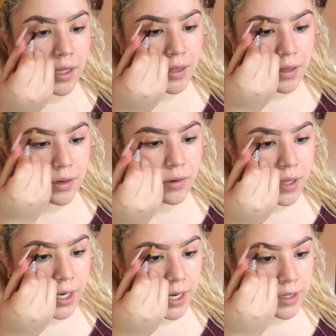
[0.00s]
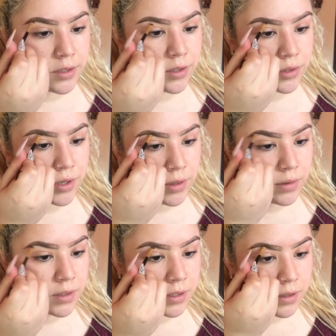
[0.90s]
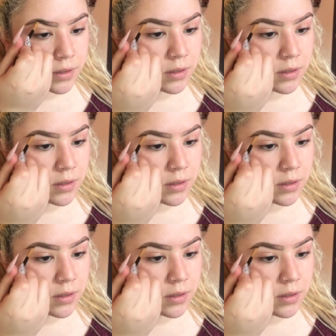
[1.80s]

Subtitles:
like little hair strokes